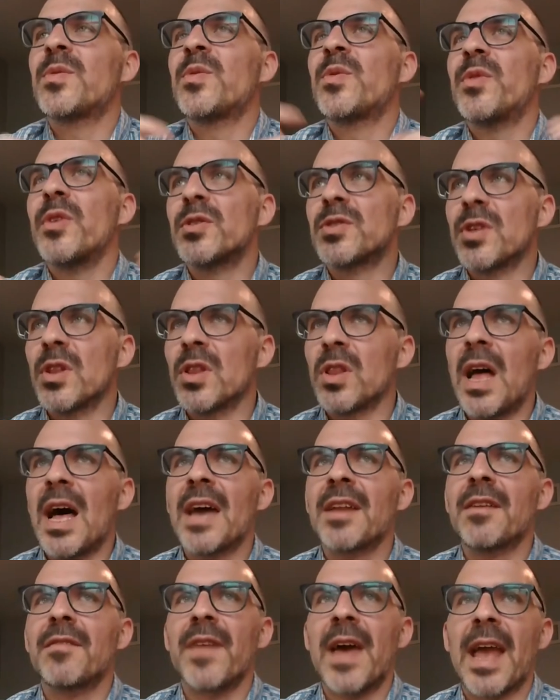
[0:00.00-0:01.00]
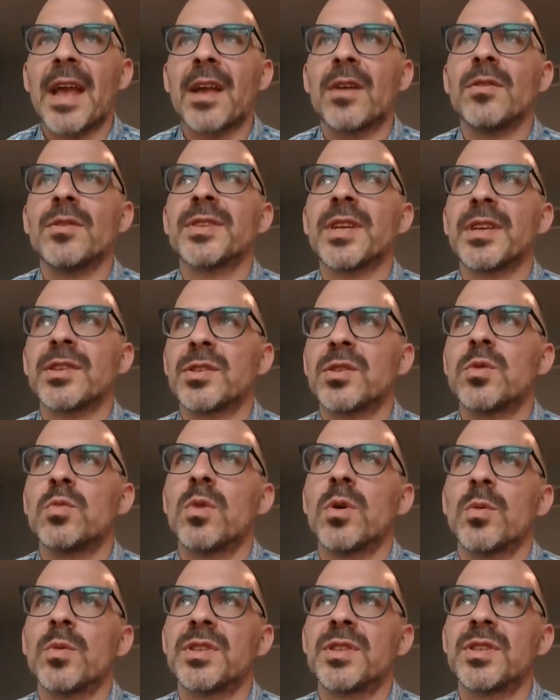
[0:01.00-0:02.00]
there's a lot of angles as to
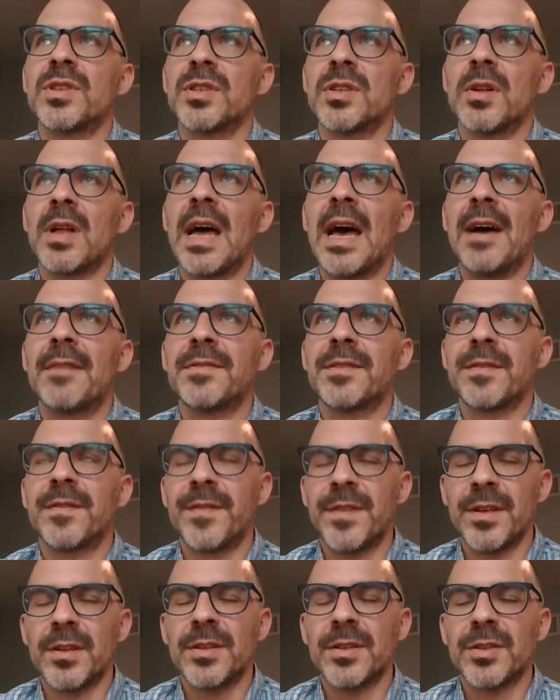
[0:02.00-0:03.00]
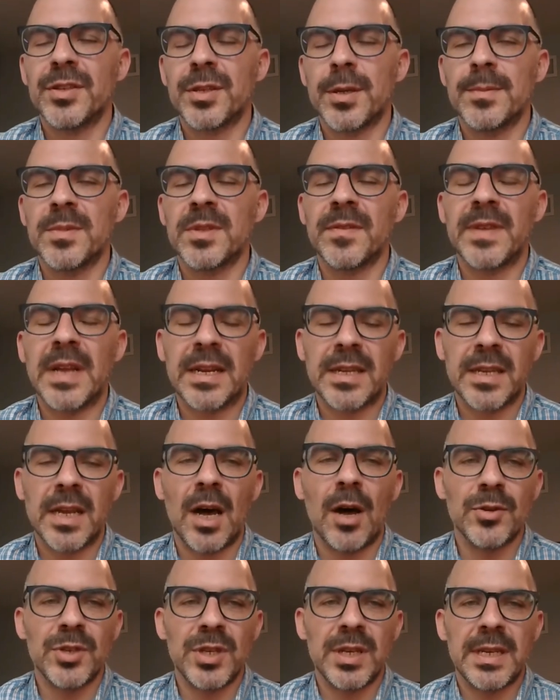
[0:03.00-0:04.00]
what we still have to fill in terms of
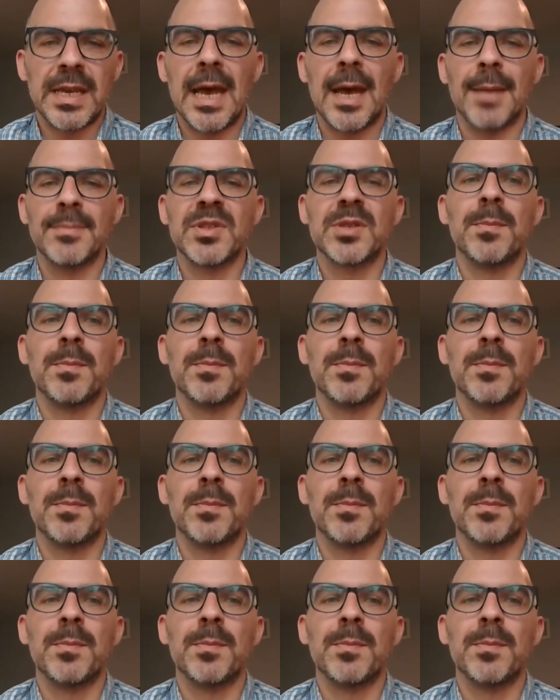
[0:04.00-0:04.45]
technology gaps.